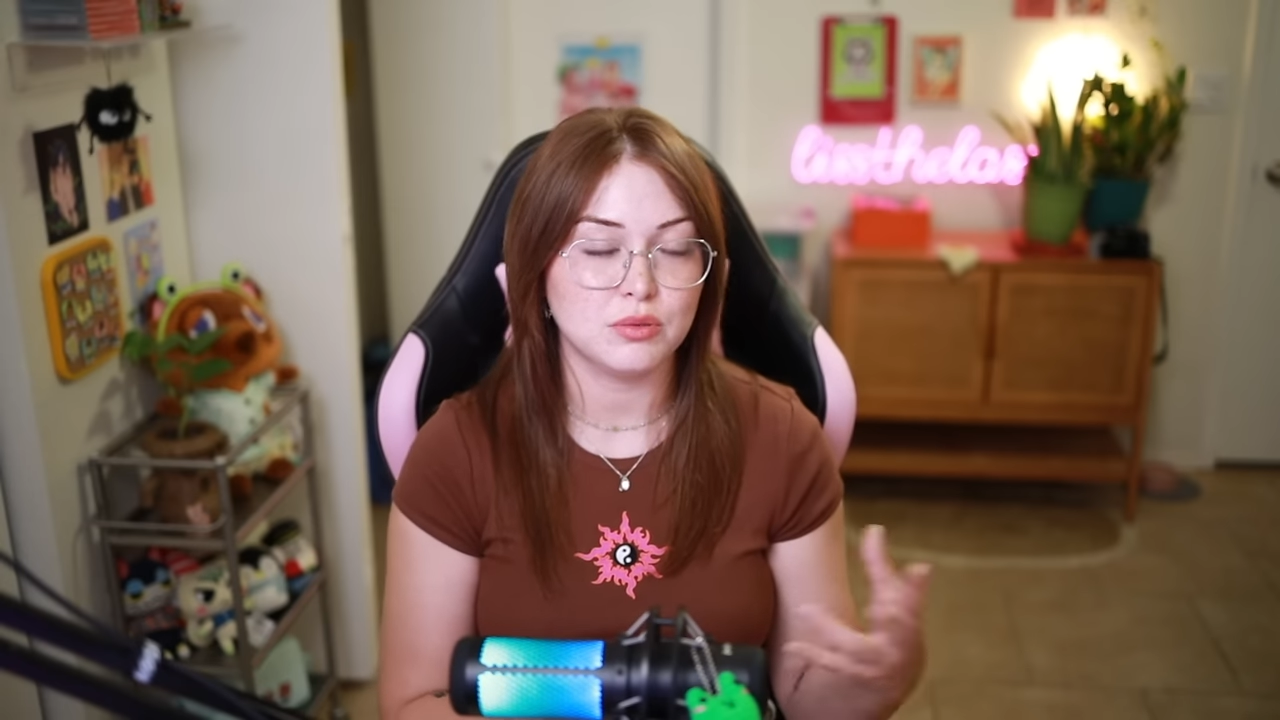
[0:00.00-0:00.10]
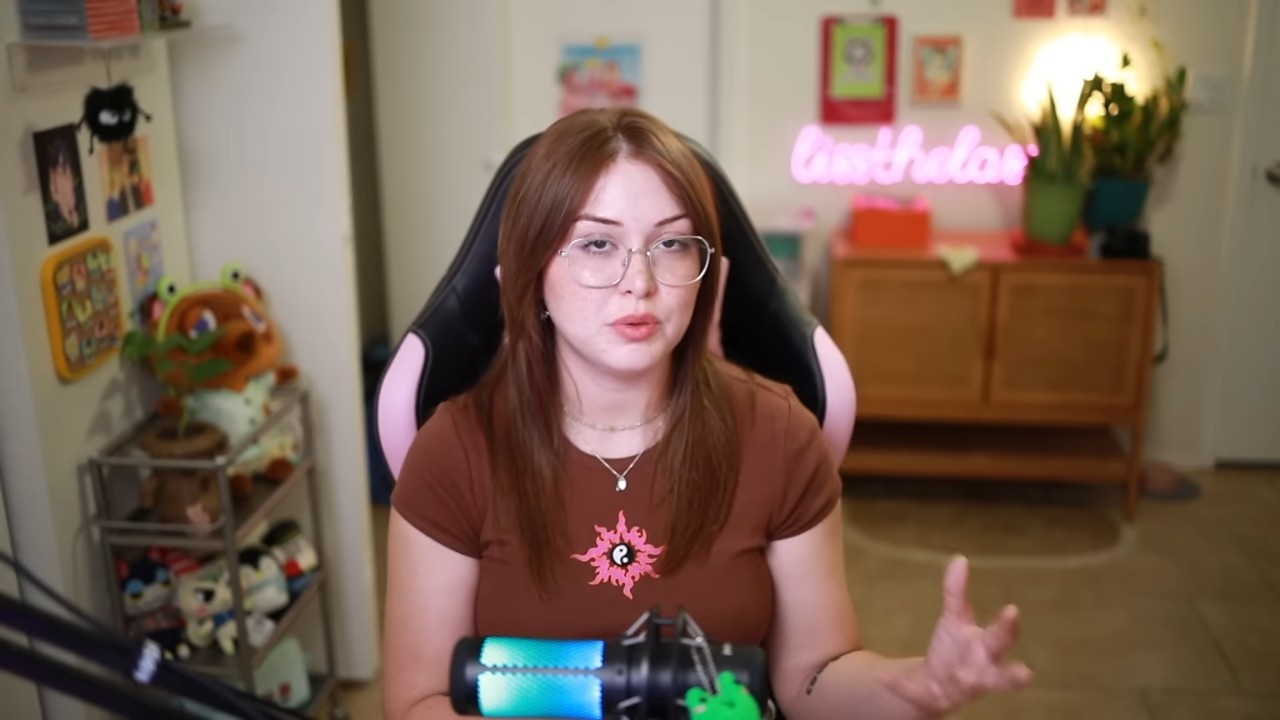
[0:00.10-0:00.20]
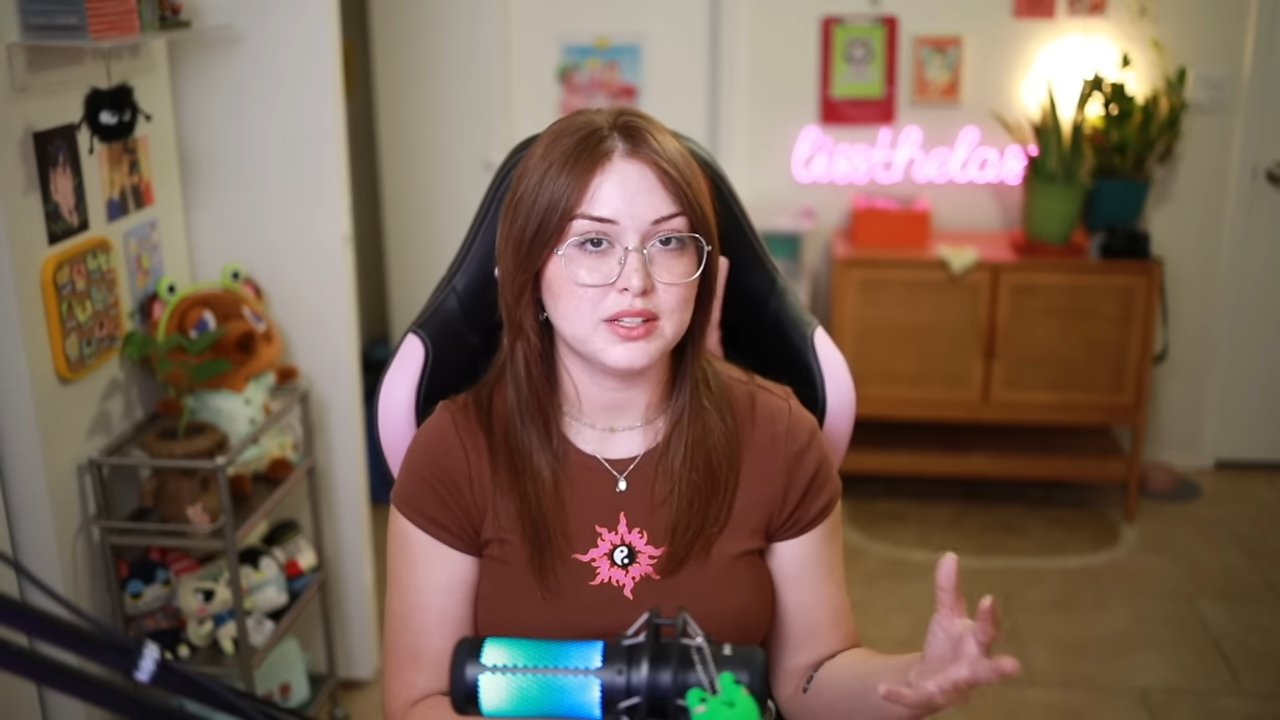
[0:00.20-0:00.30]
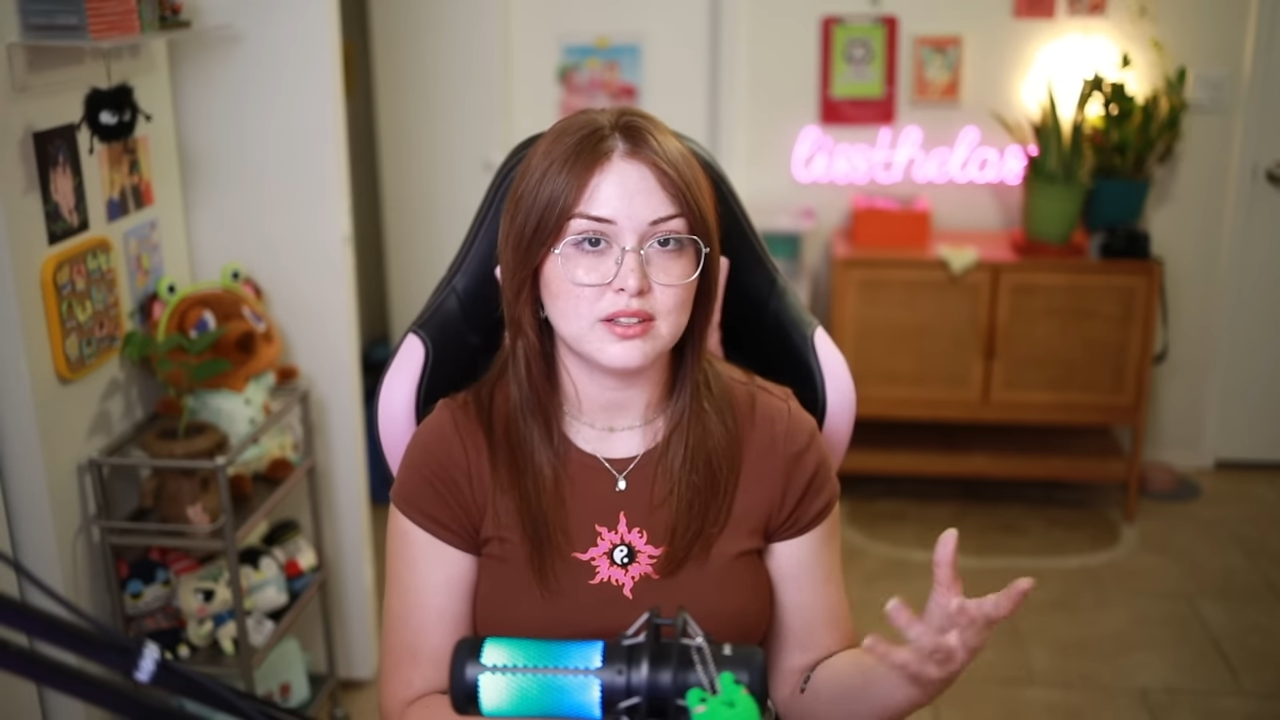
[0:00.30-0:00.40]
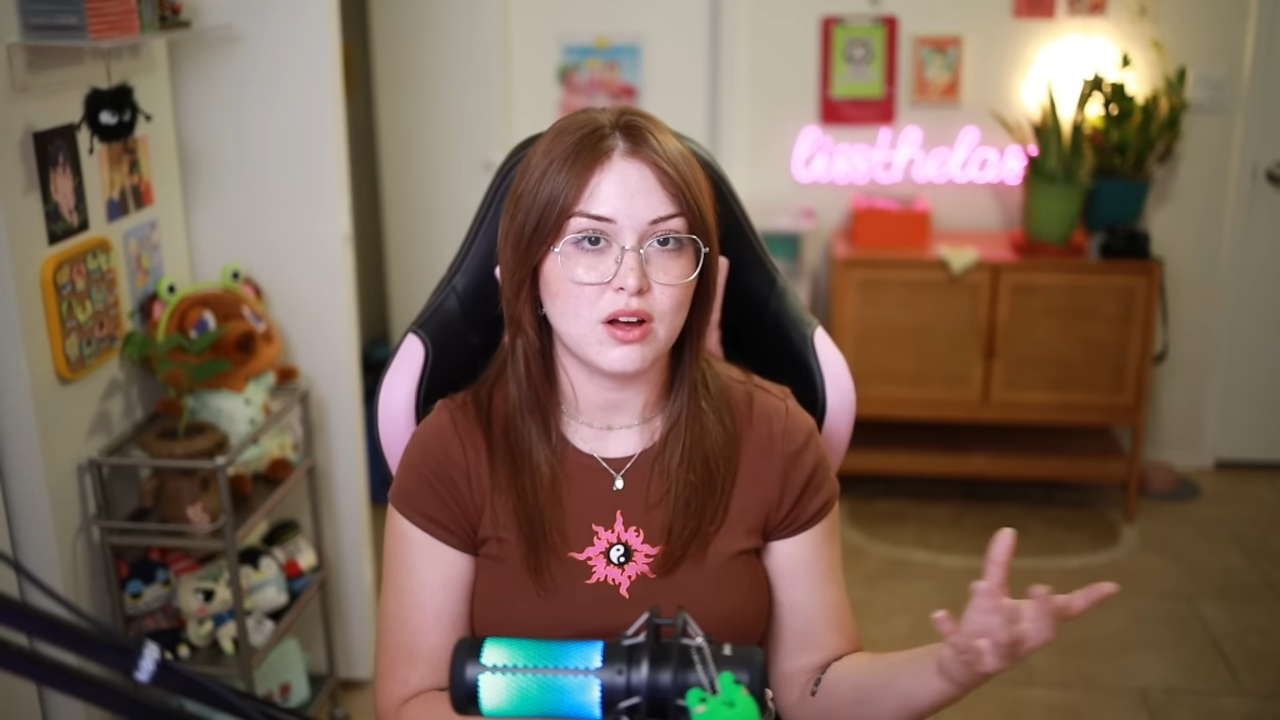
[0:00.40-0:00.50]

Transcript: with